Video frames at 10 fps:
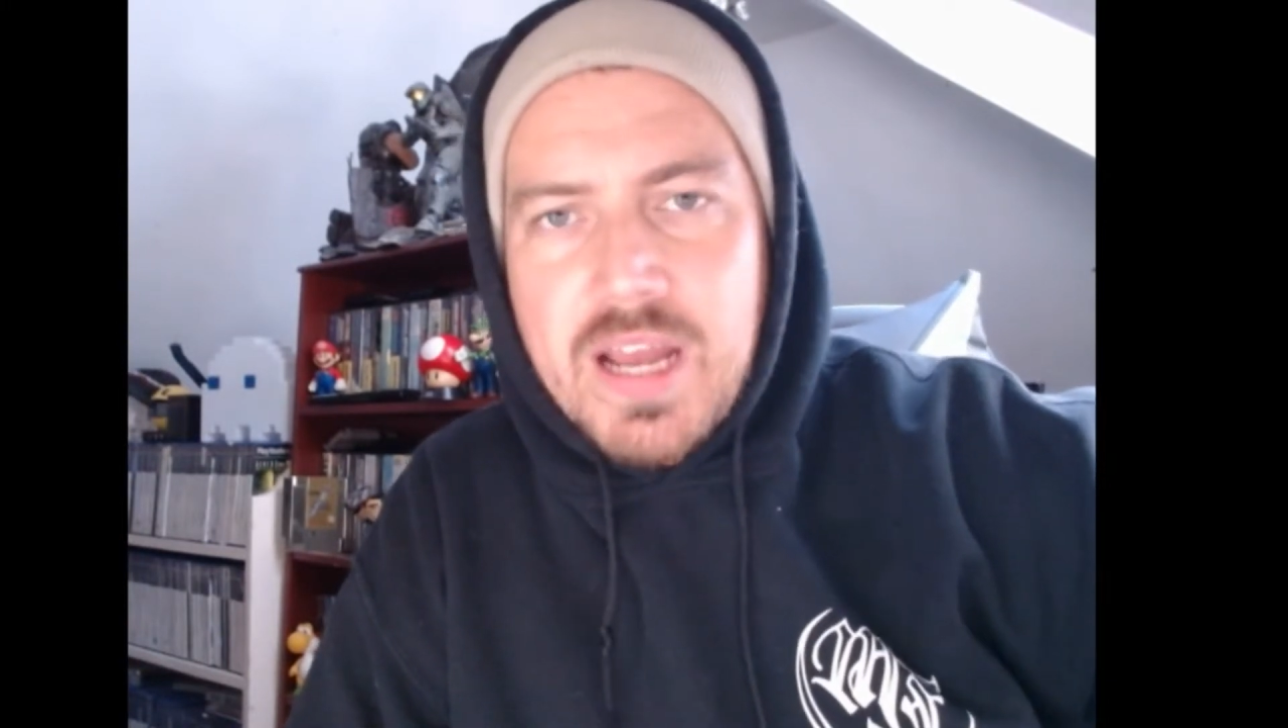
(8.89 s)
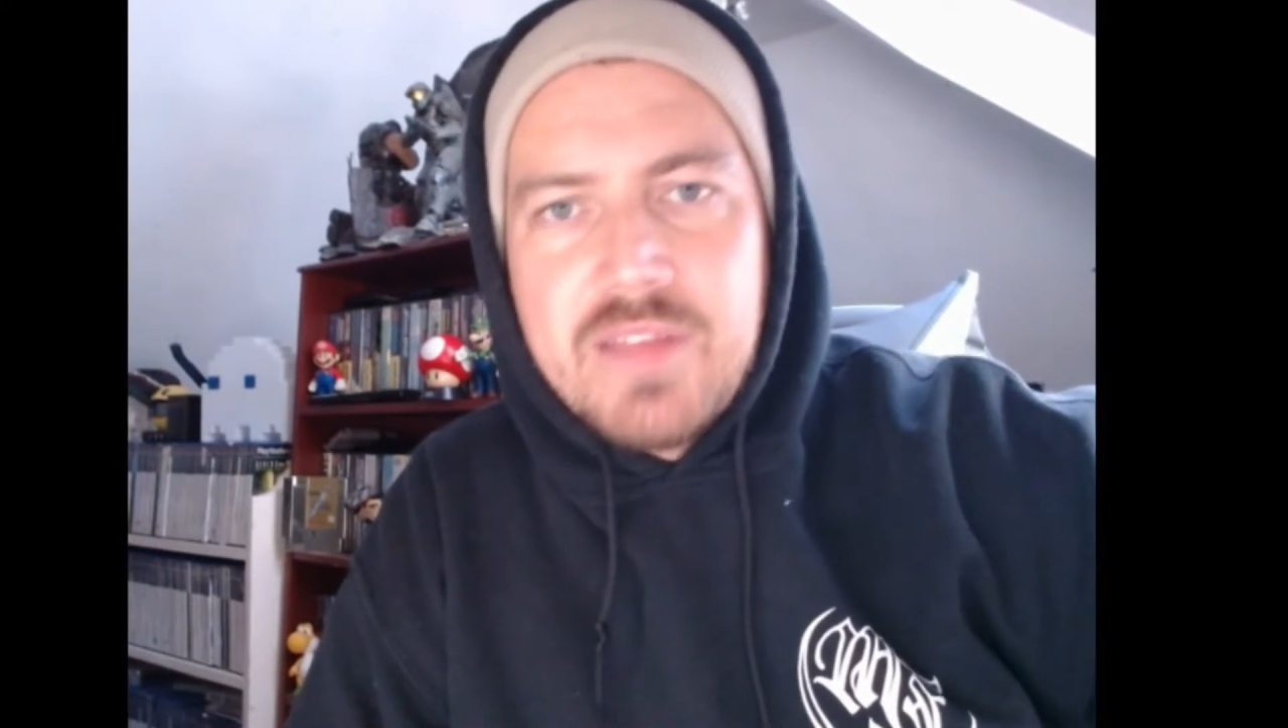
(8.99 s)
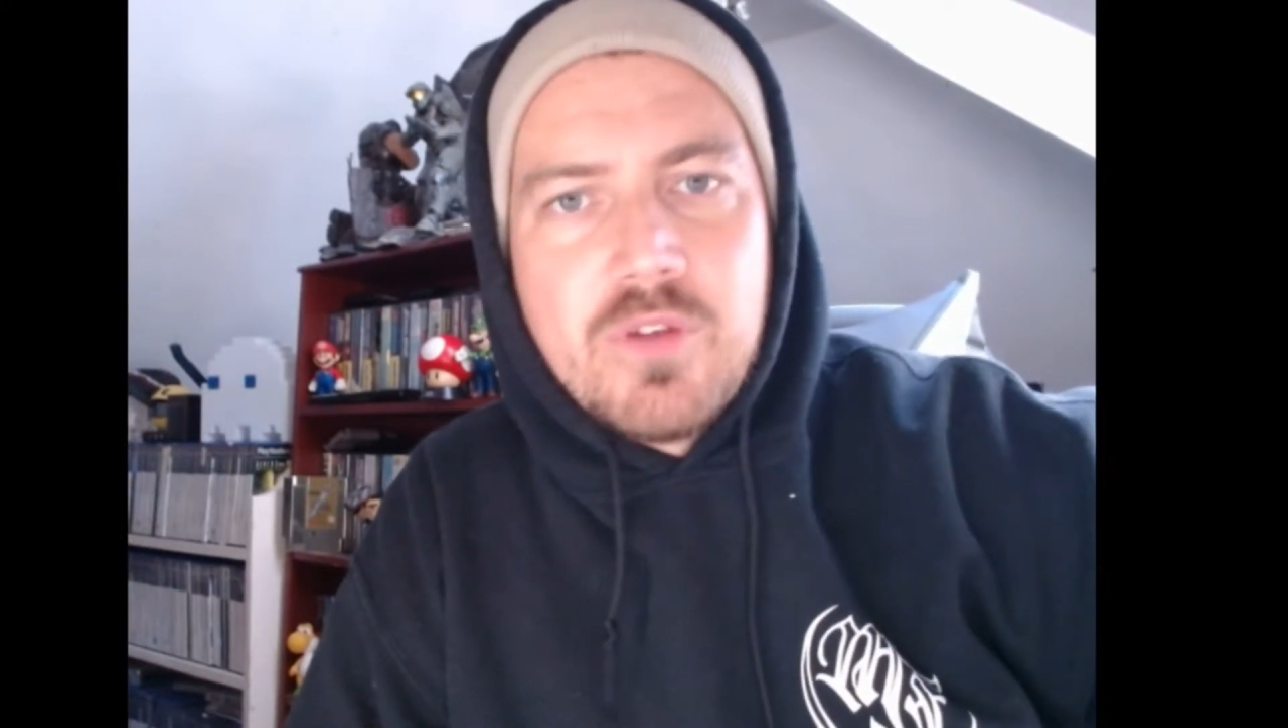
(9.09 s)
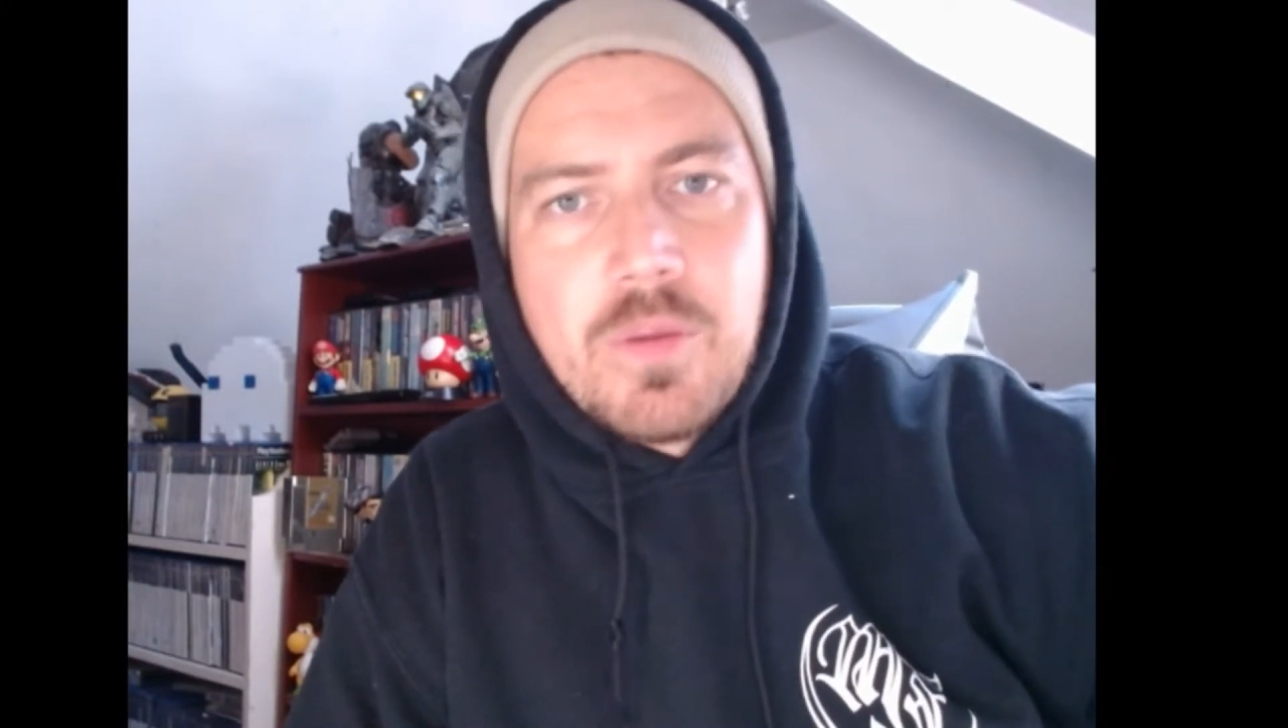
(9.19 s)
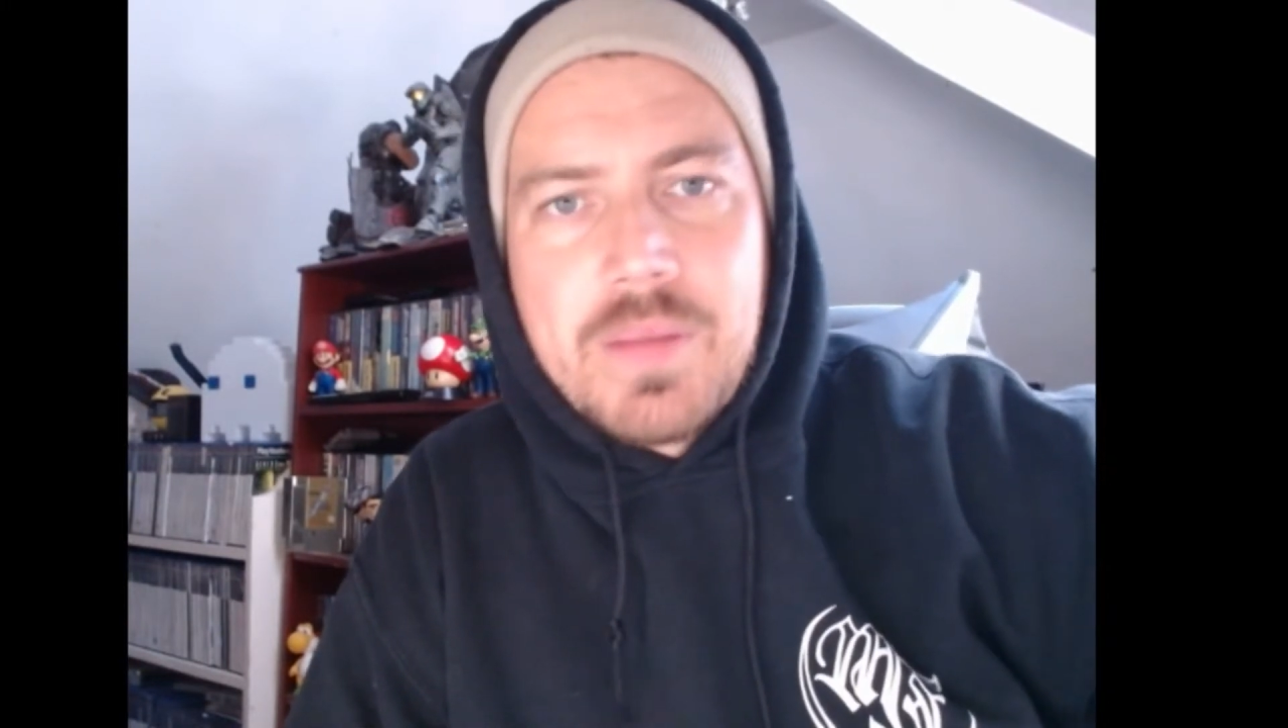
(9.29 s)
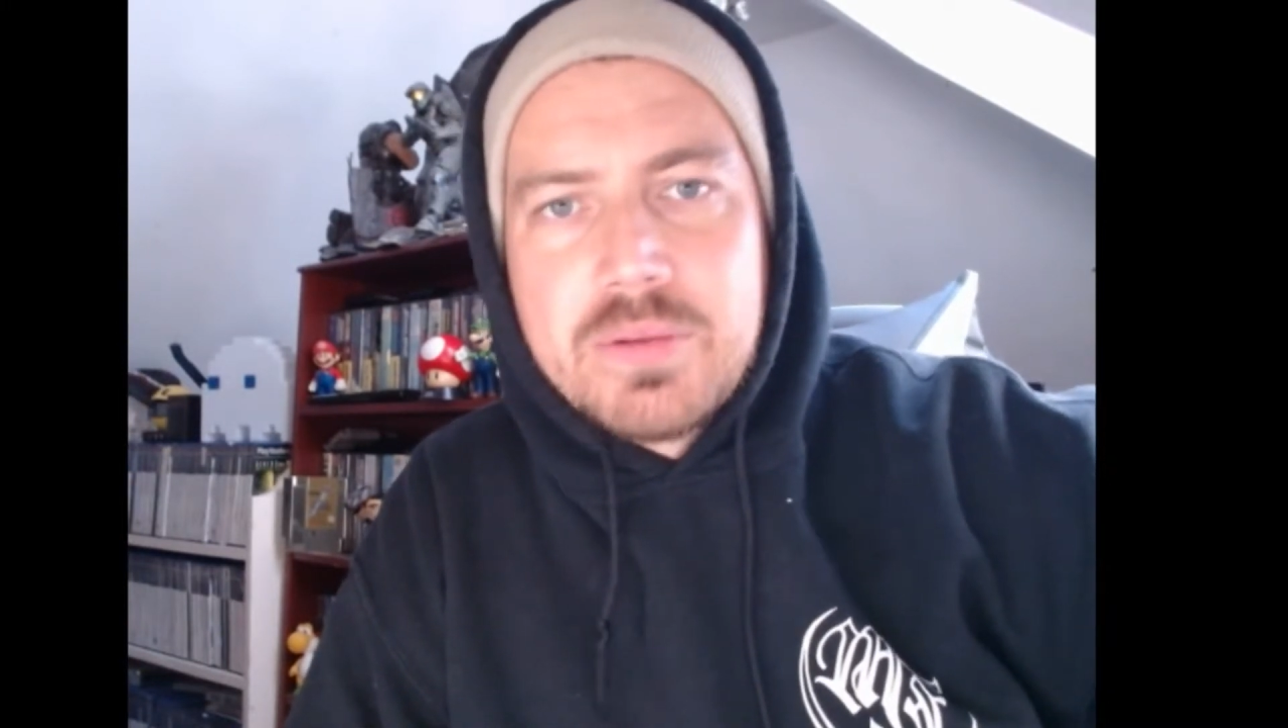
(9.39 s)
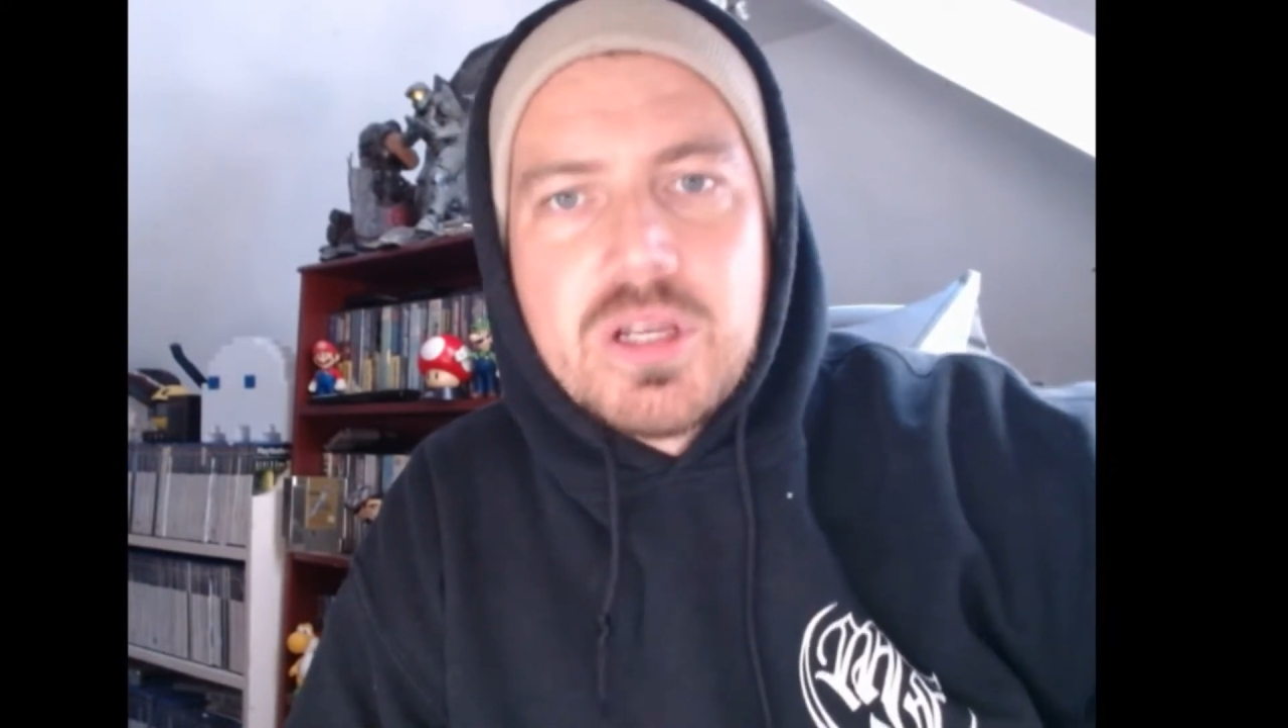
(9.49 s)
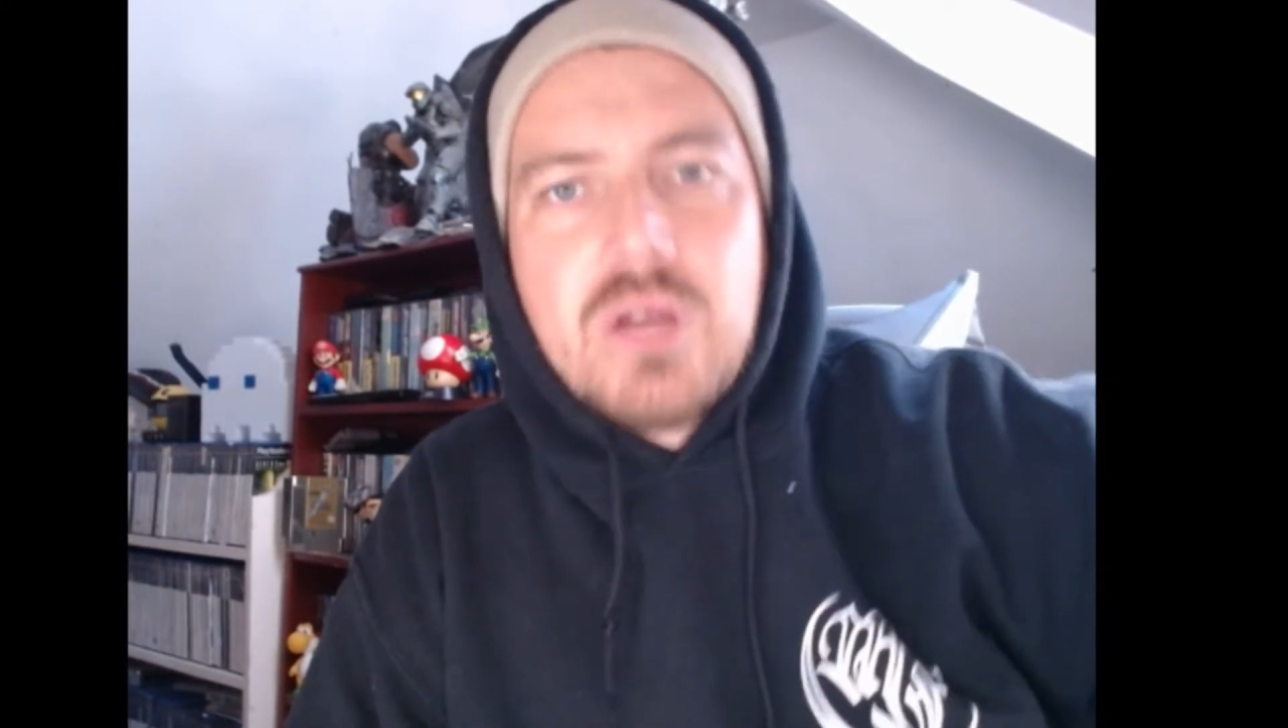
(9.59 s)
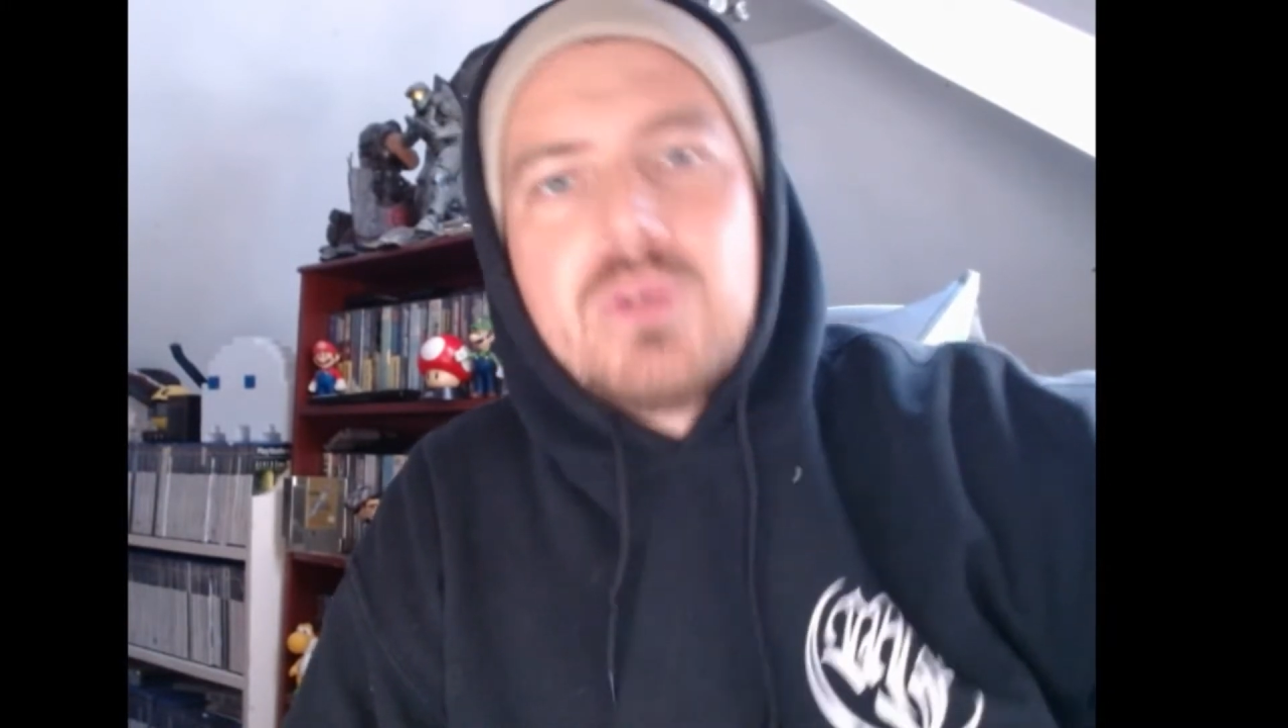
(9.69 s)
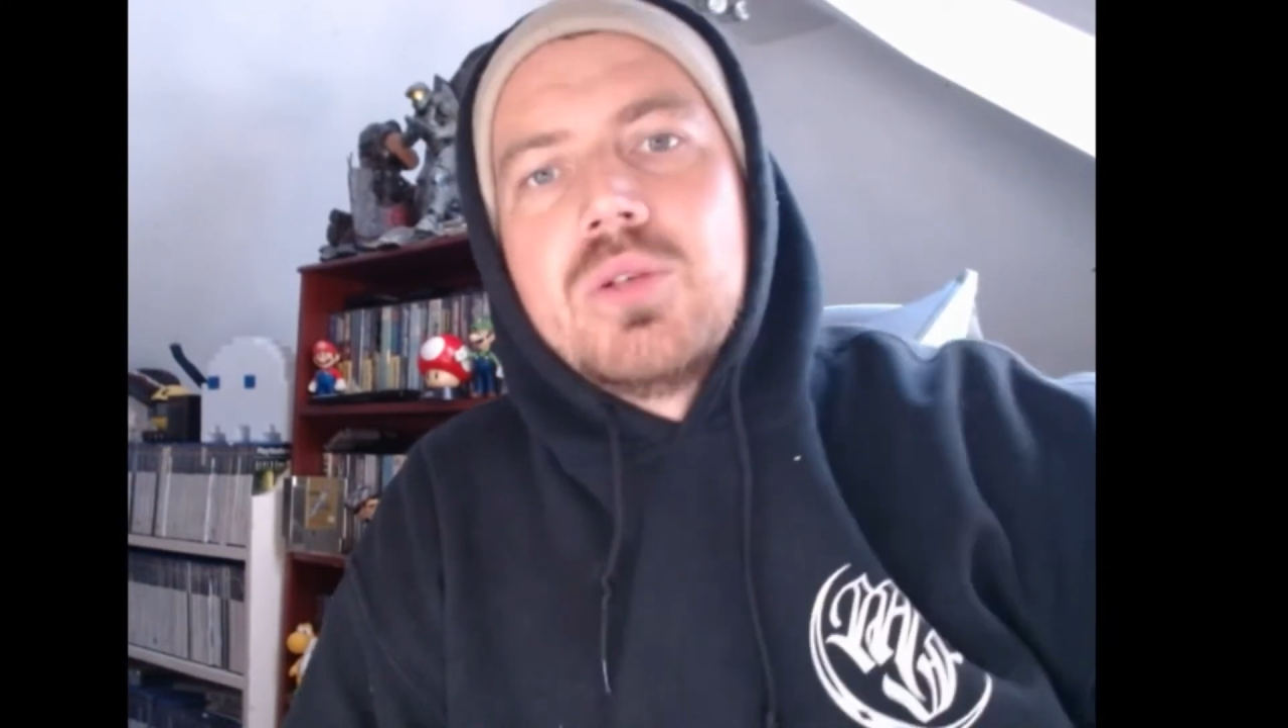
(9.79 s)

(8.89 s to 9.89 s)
I've not been able to go to